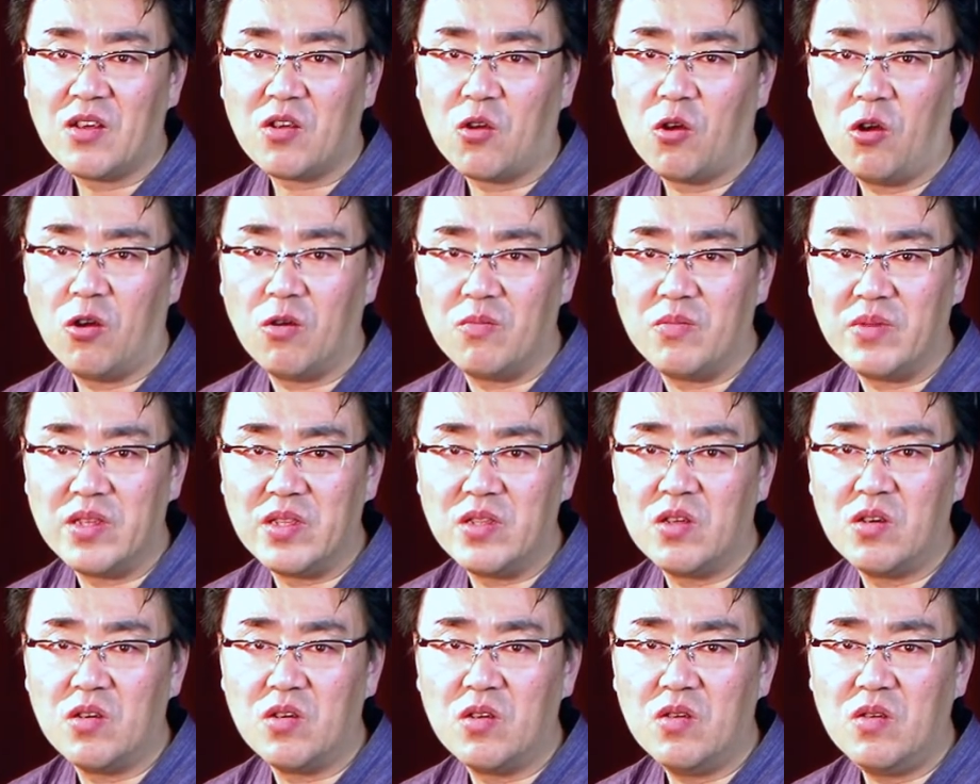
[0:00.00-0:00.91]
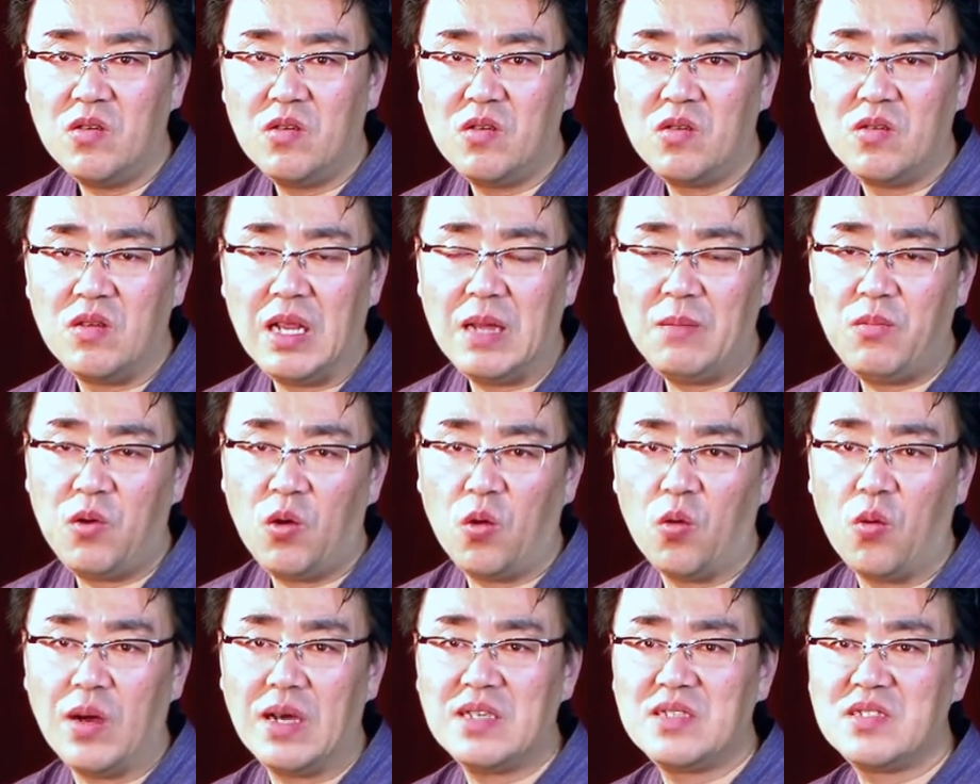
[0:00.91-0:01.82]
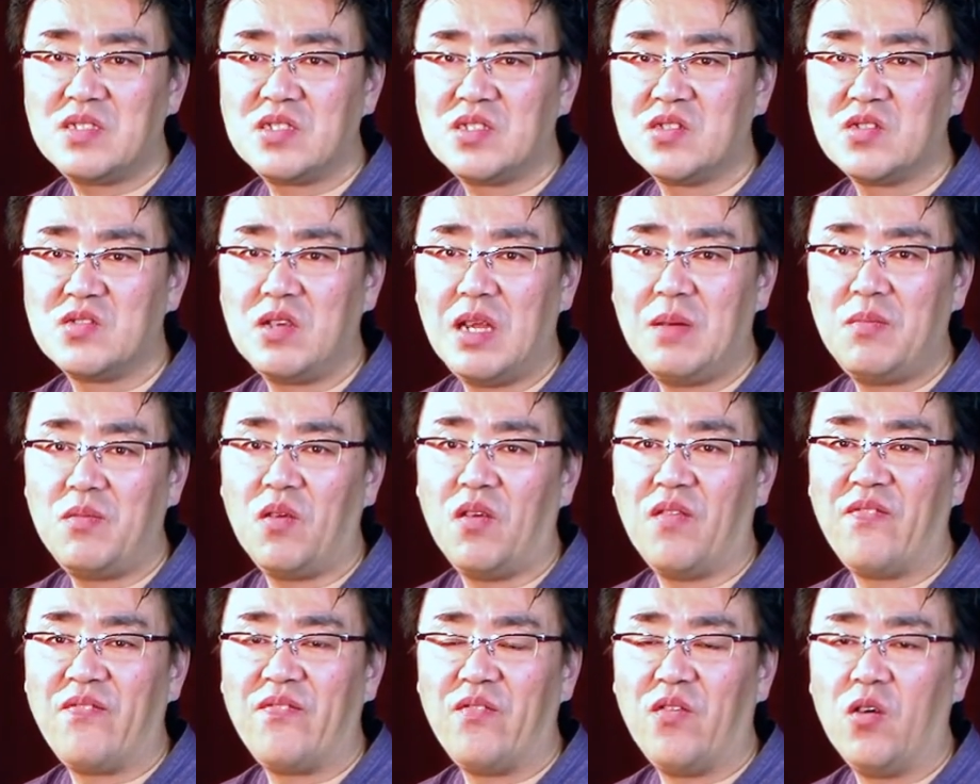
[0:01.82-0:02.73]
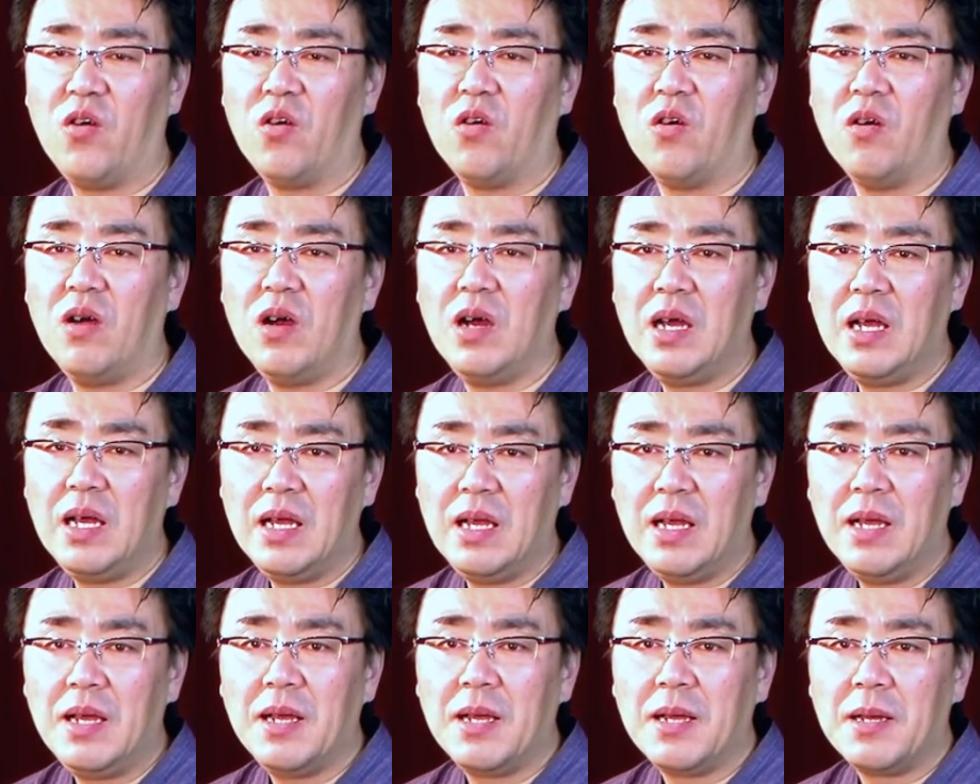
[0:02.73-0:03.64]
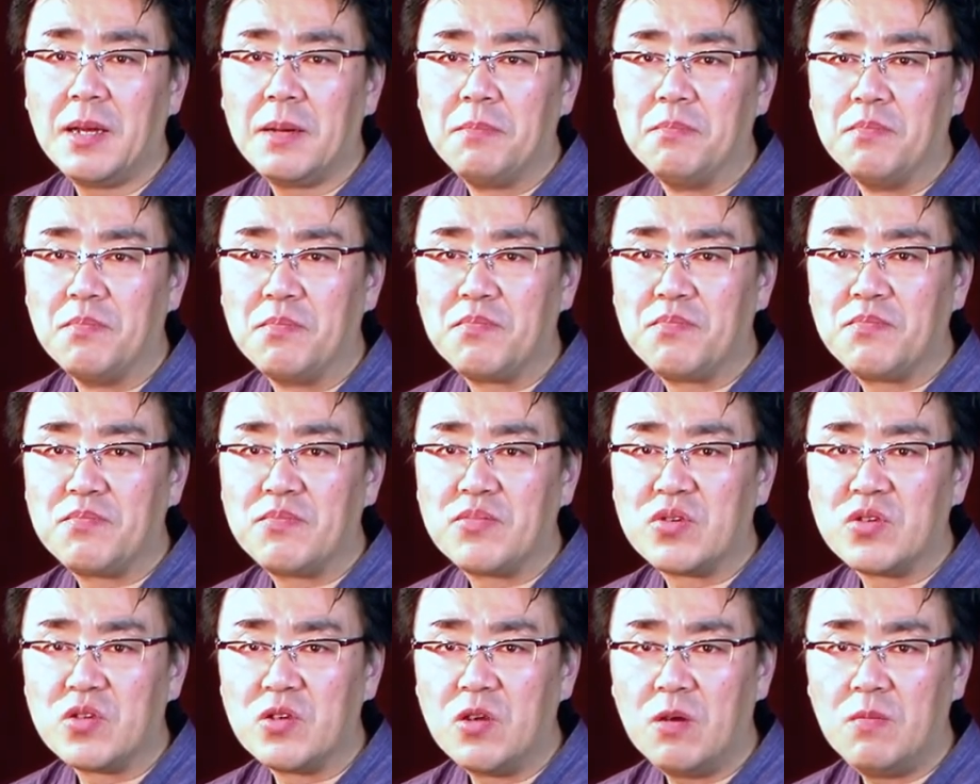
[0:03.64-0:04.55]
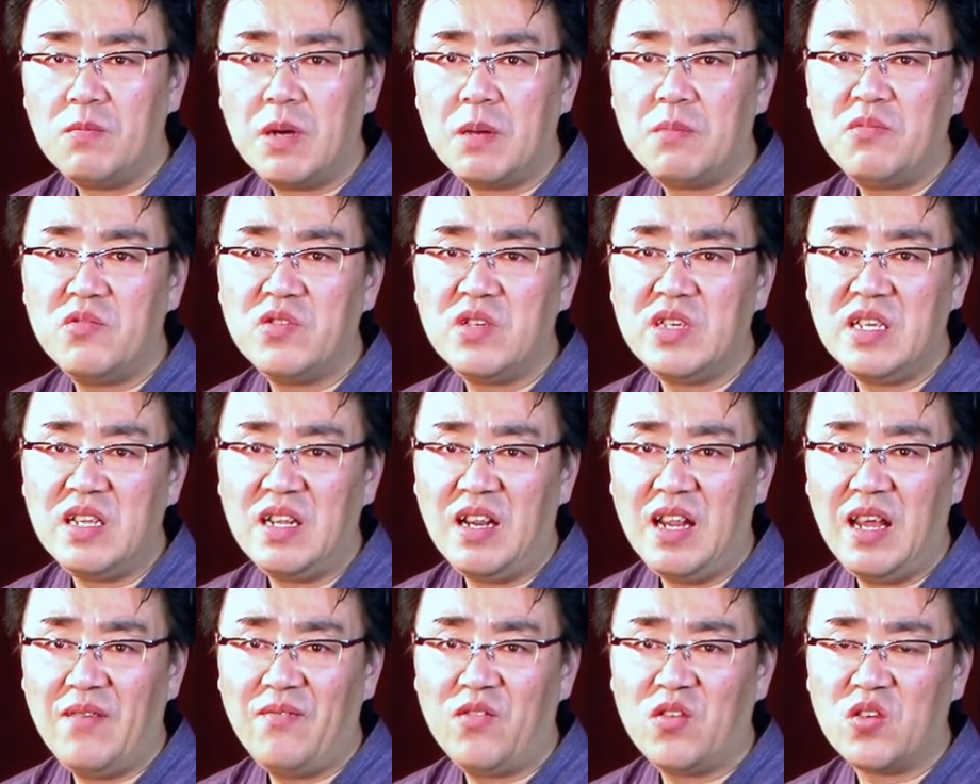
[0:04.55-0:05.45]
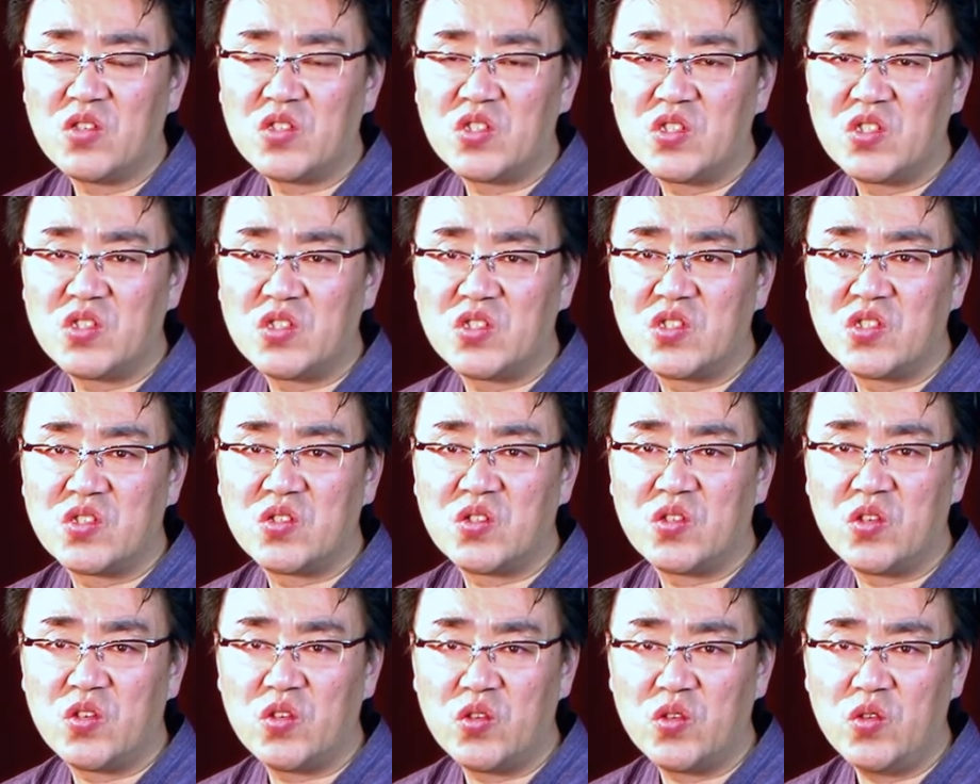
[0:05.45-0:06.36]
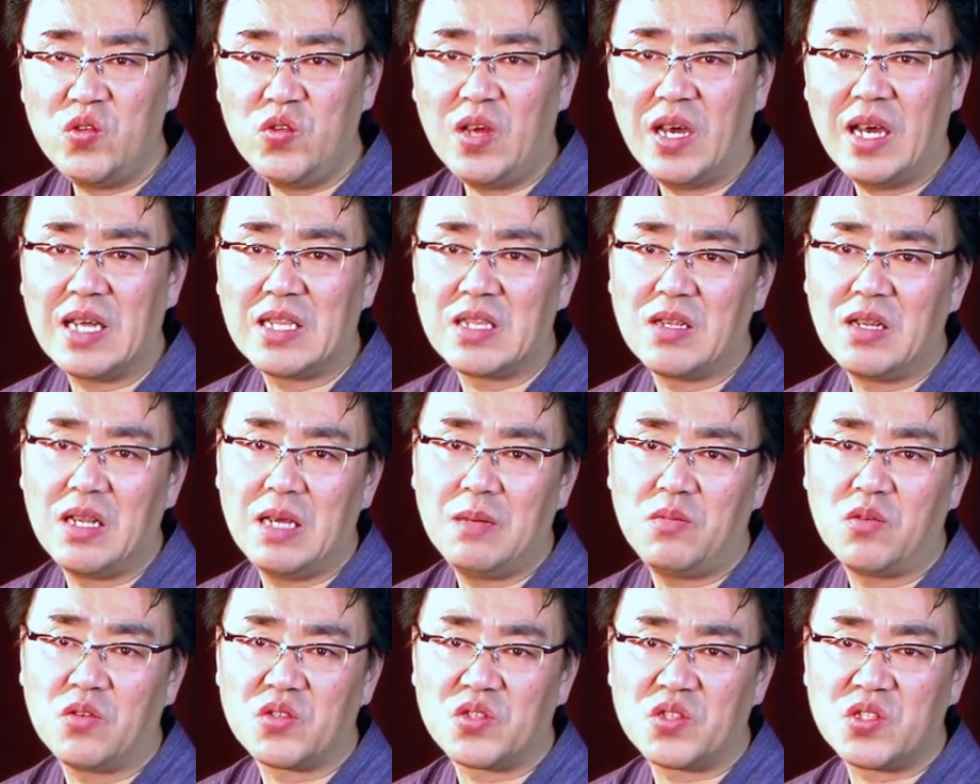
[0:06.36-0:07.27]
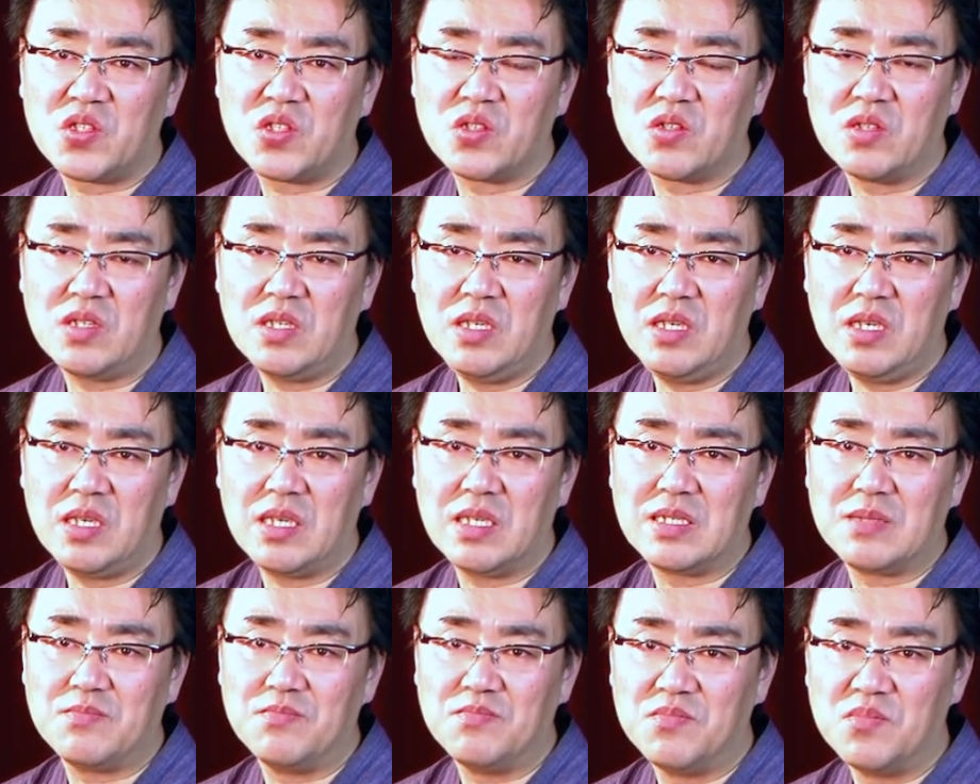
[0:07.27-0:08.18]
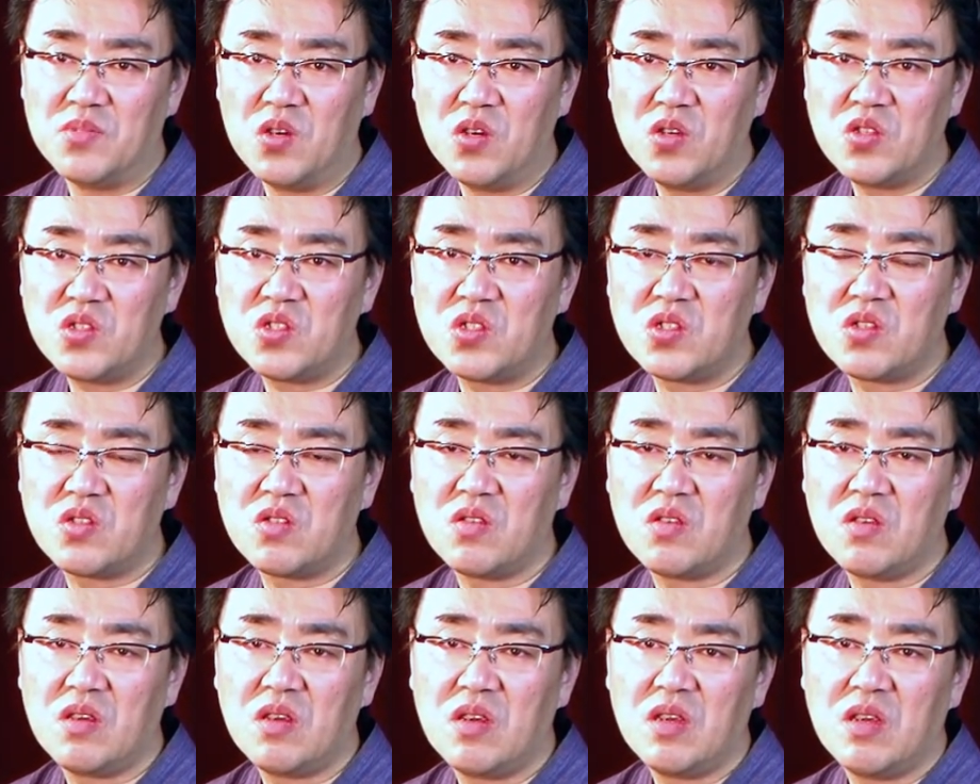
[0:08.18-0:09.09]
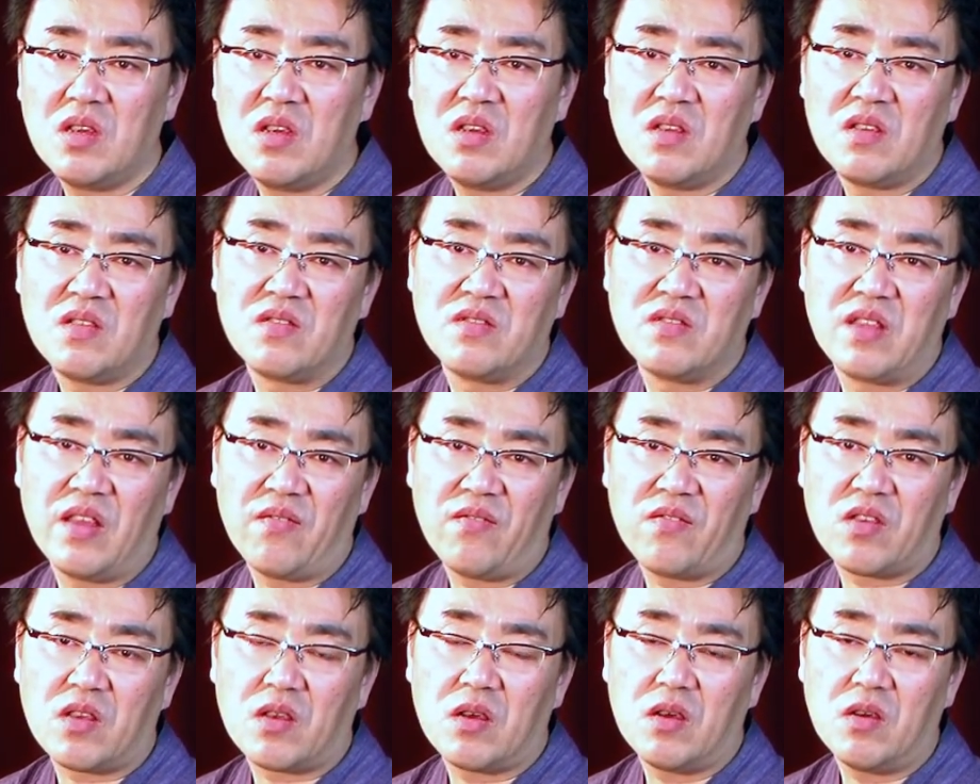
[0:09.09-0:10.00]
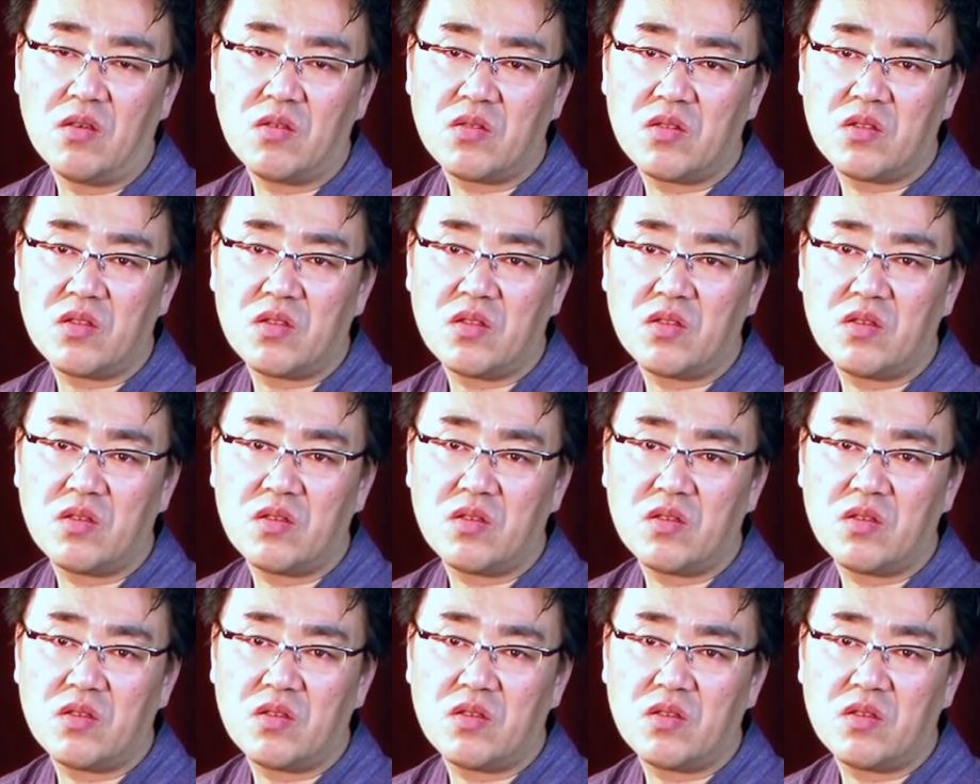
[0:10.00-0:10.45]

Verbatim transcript: Kobido. Level 1 through level 4, probably level 2 and level 3 is most difficult,